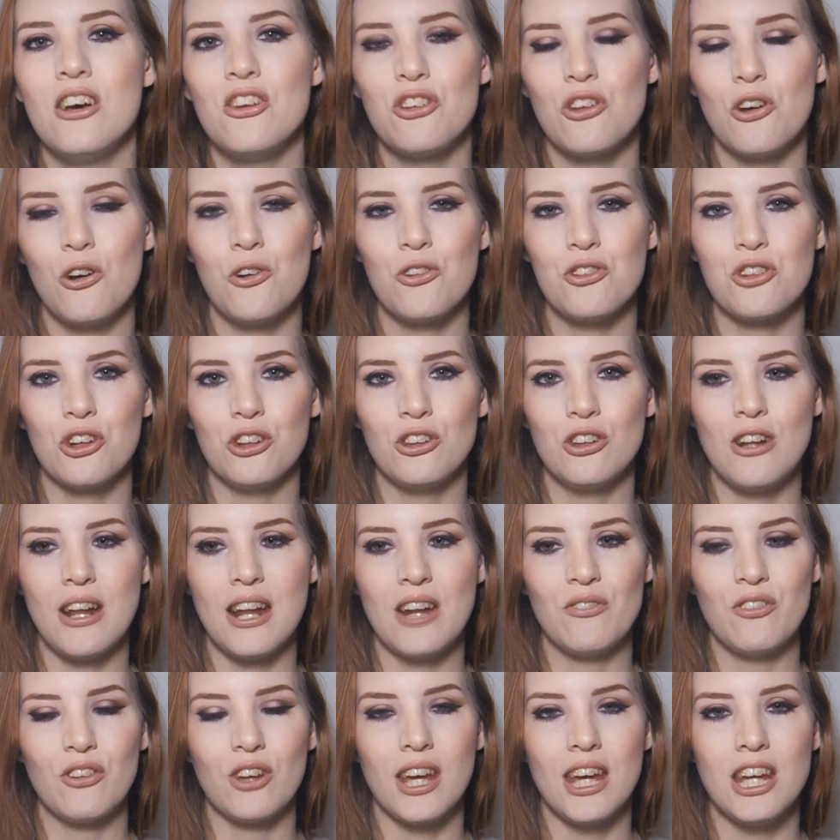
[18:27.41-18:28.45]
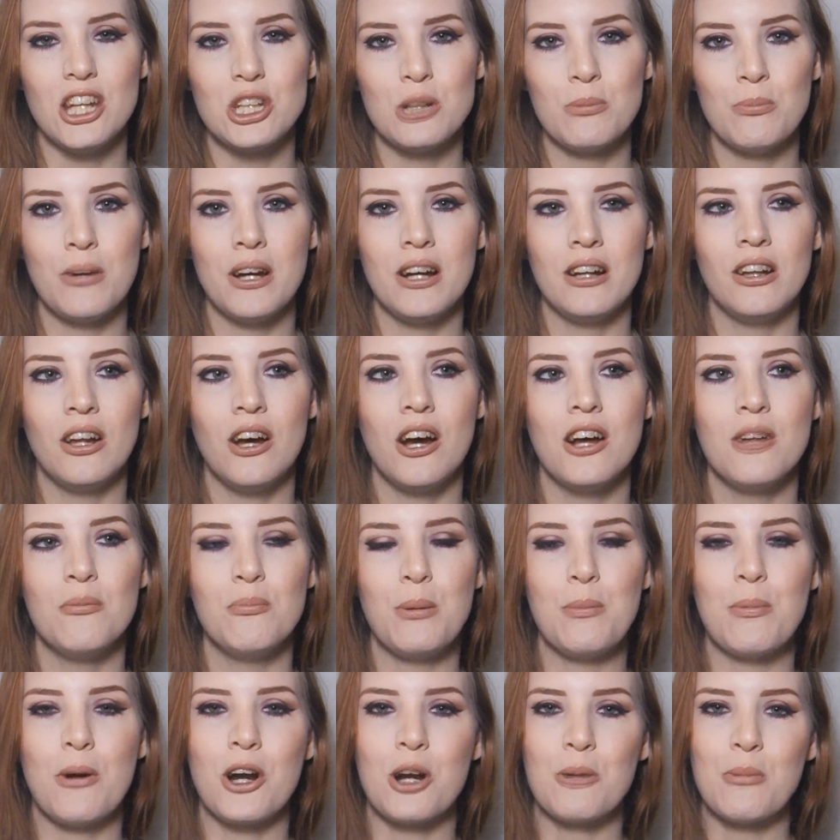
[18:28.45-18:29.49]
so turn the notification bell on,
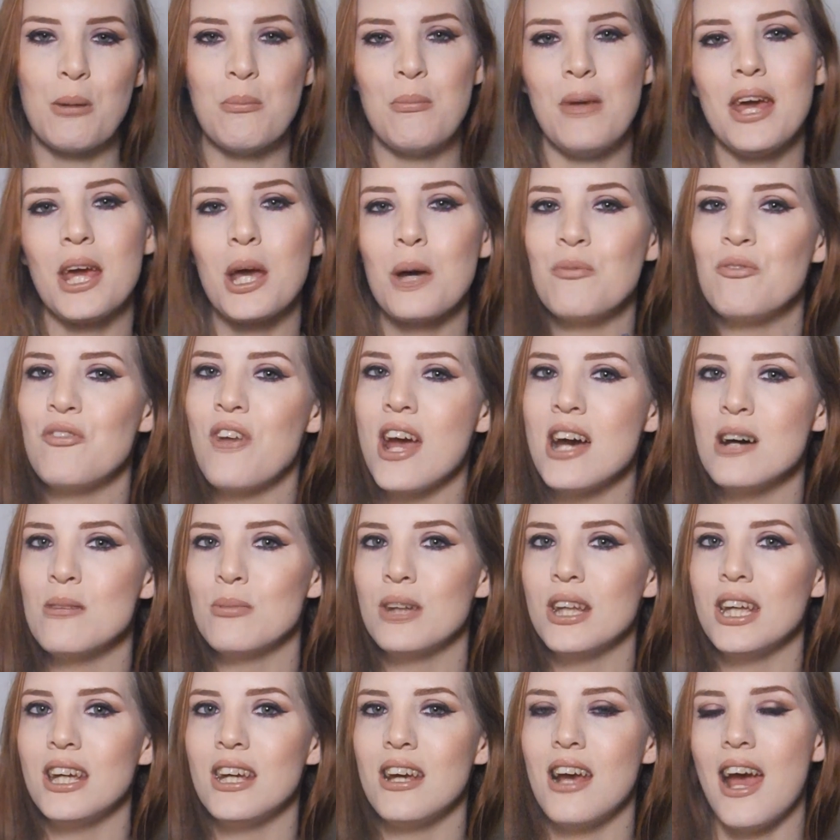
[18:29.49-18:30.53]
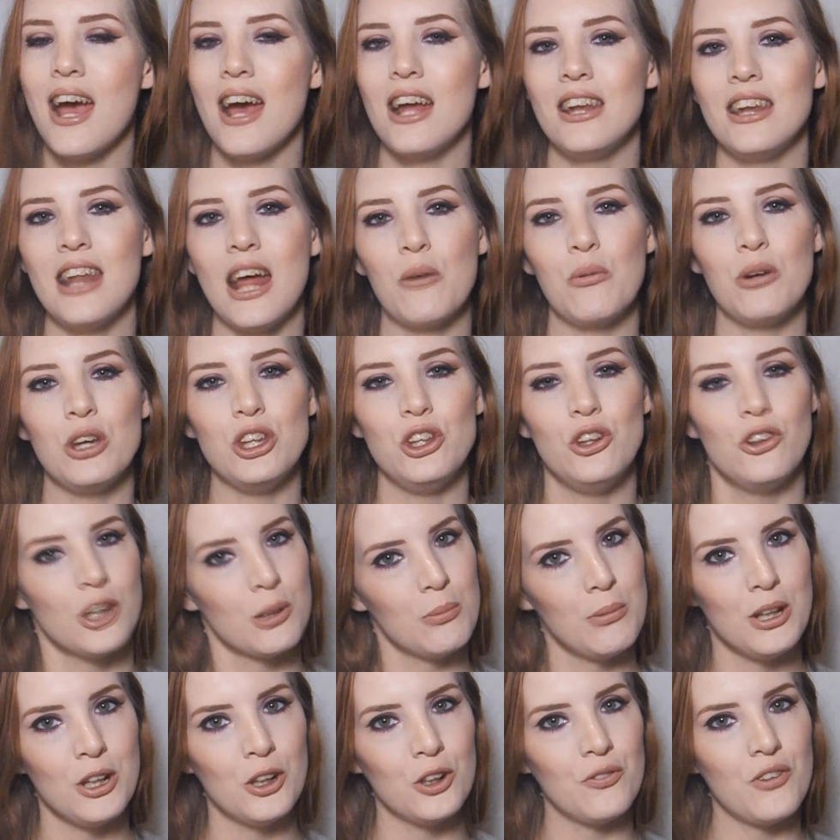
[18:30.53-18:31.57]
be part of my makeup family, and that way you
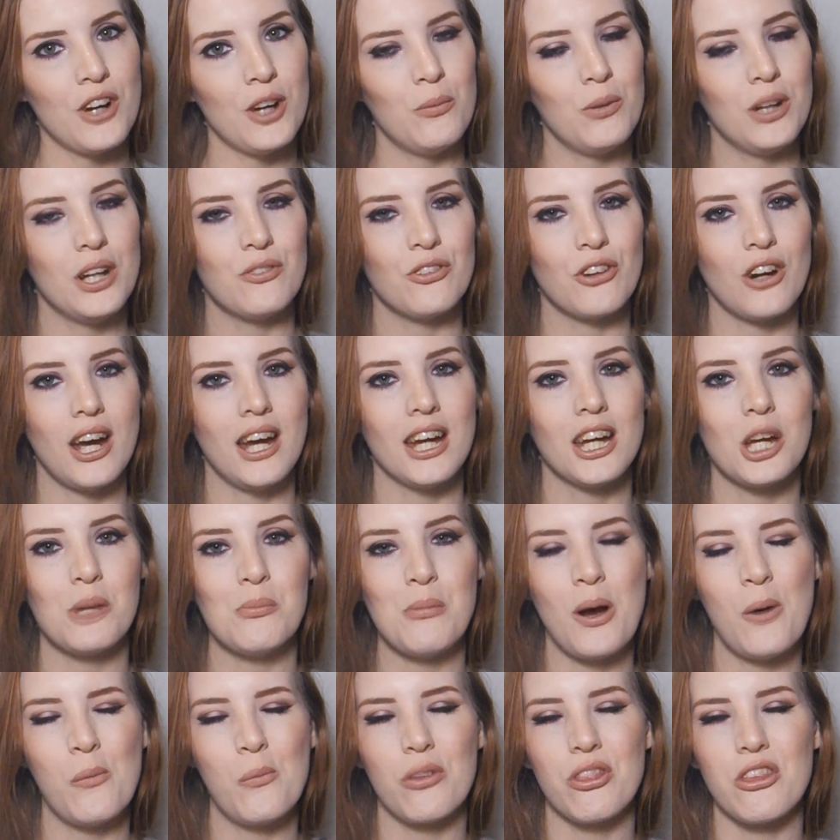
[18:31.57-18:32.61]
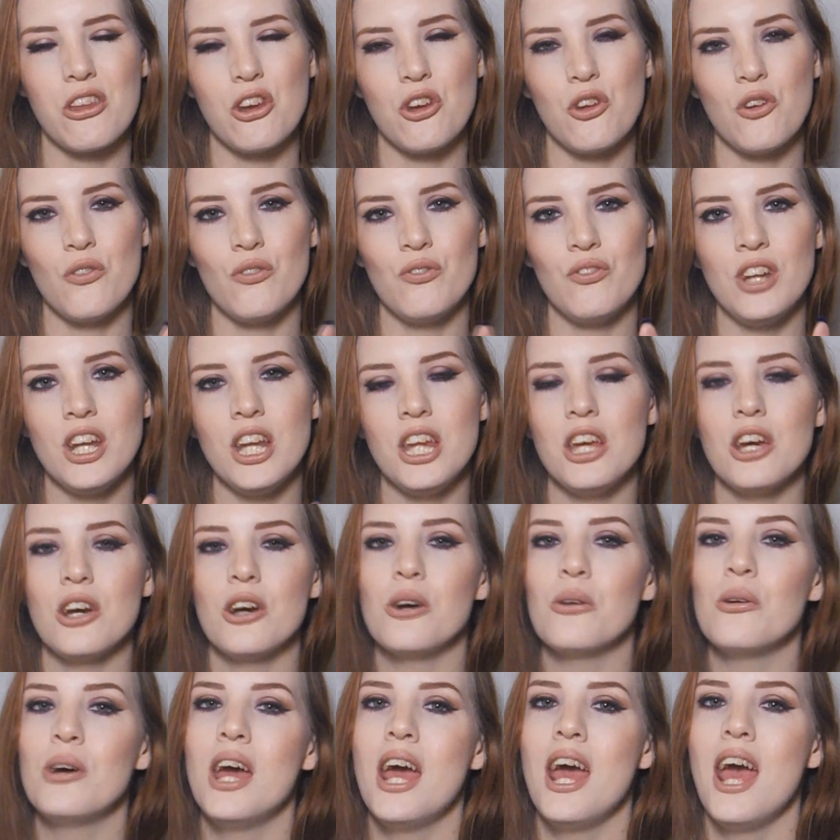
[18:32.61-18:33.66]
can be notified whenever I come out with a new
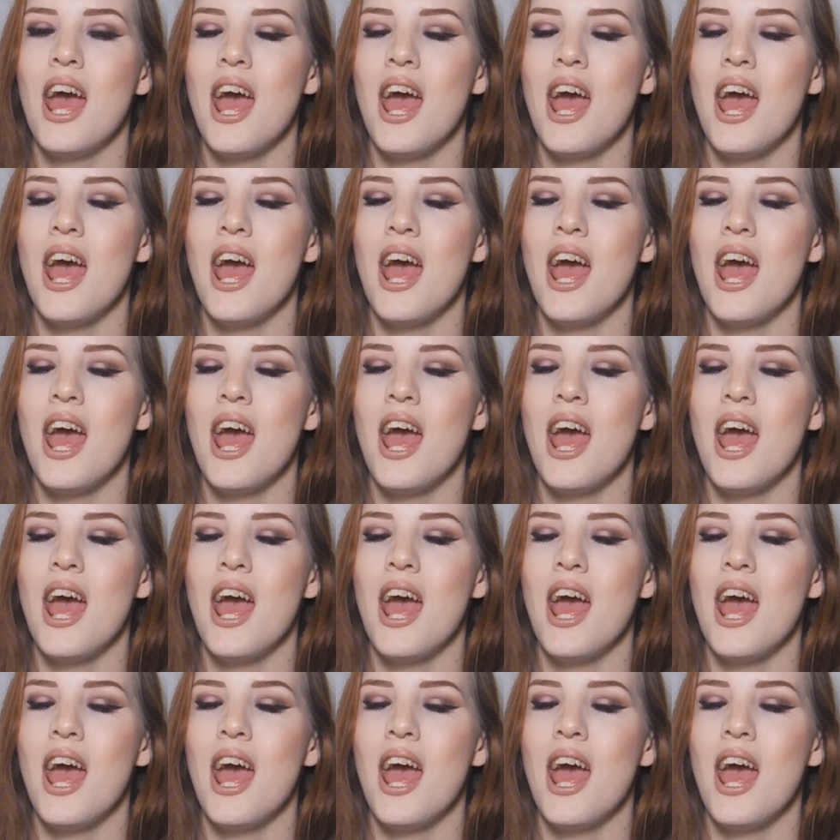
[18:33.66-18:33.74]
video.